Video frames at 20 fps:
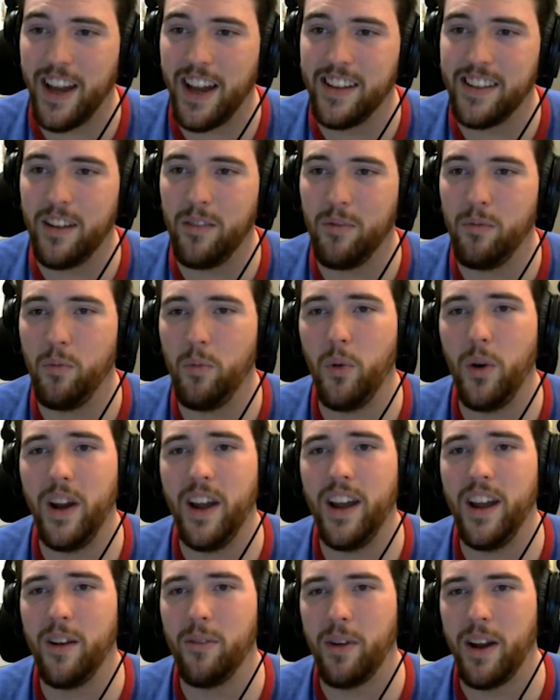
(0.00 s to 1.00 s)
And then
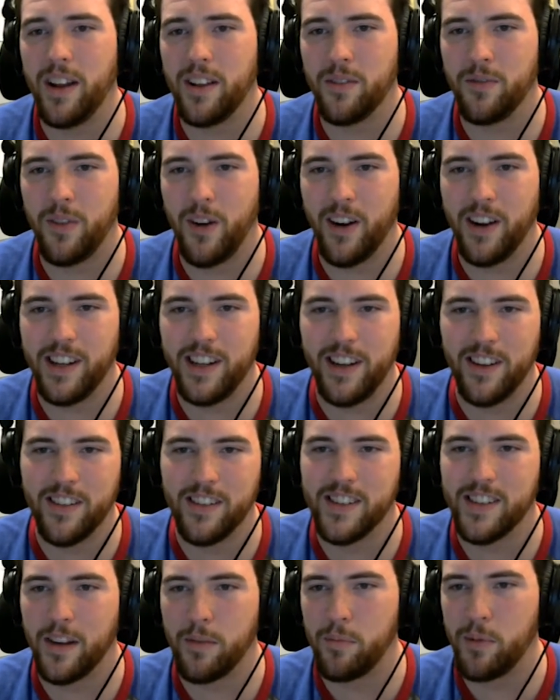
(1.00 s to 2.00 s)
way at the far end here,
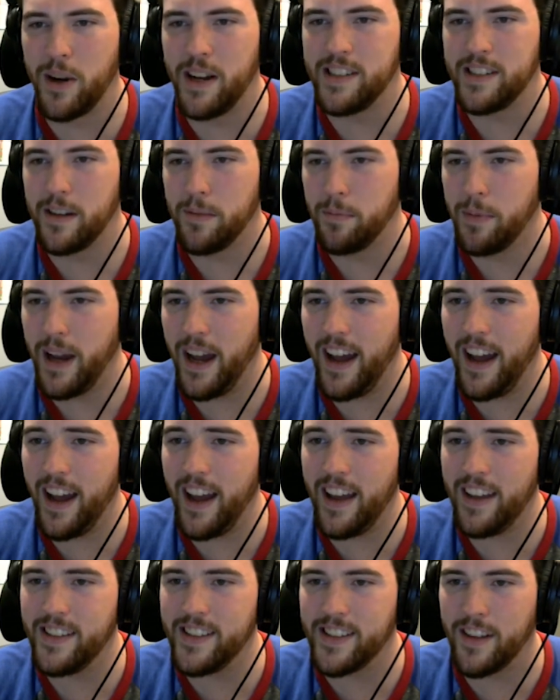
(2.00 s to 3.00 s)
there's like branching
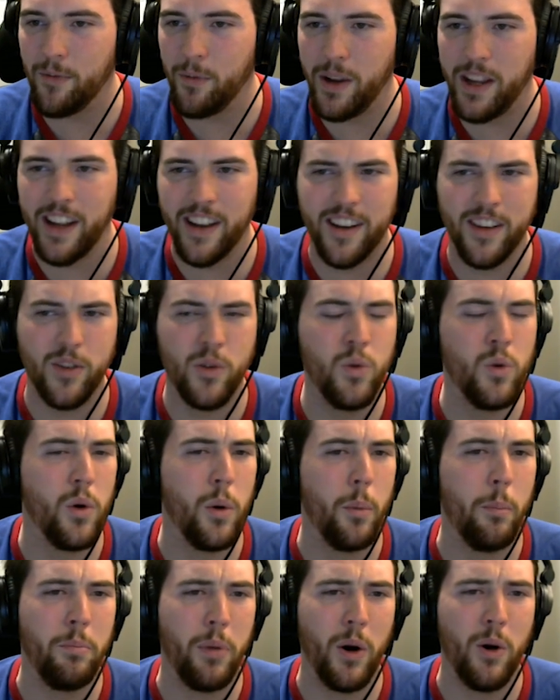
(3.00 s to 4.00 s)
paths and we can get a
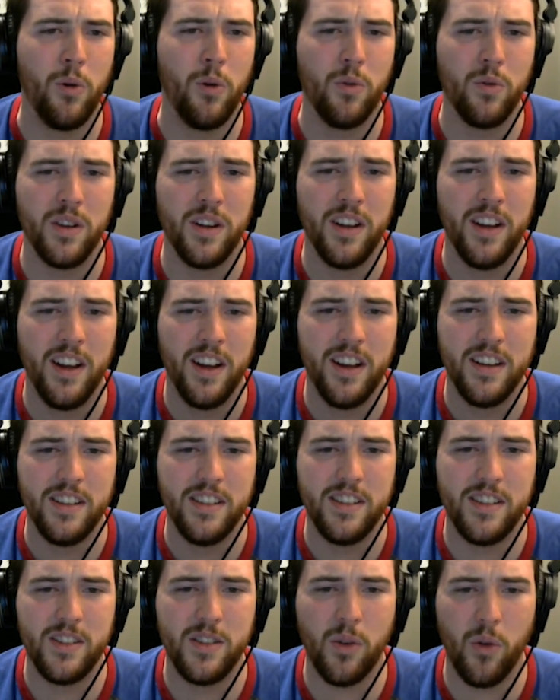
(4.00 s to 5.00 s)
cool bone
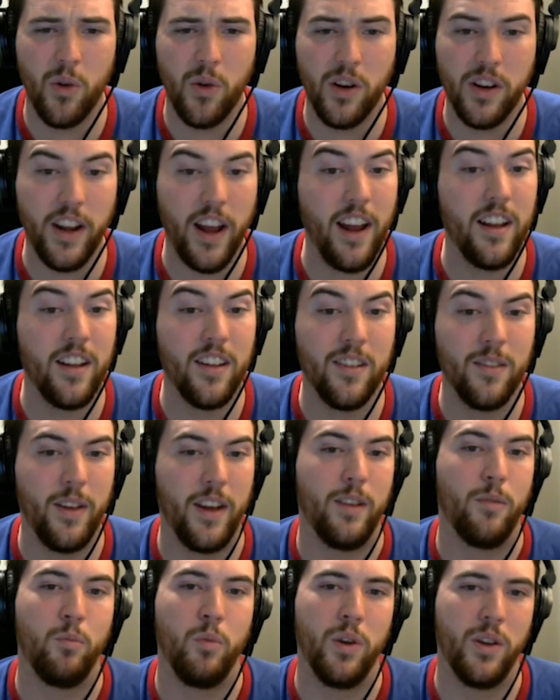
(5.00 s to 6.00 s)
sword and
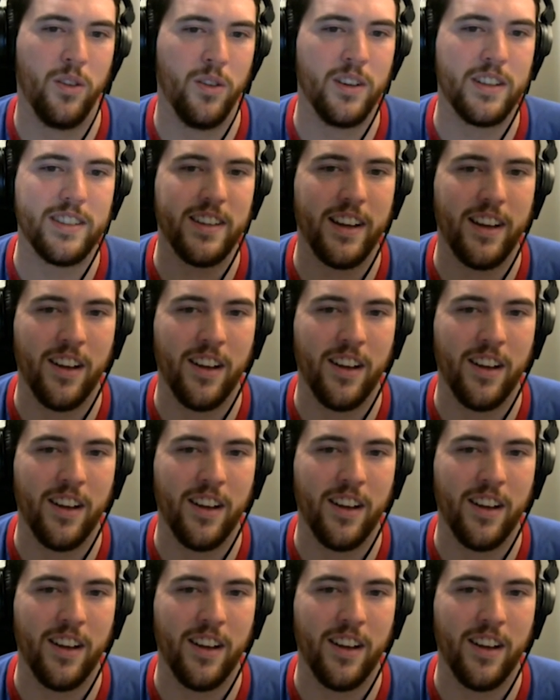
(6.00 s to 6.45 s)
like what looks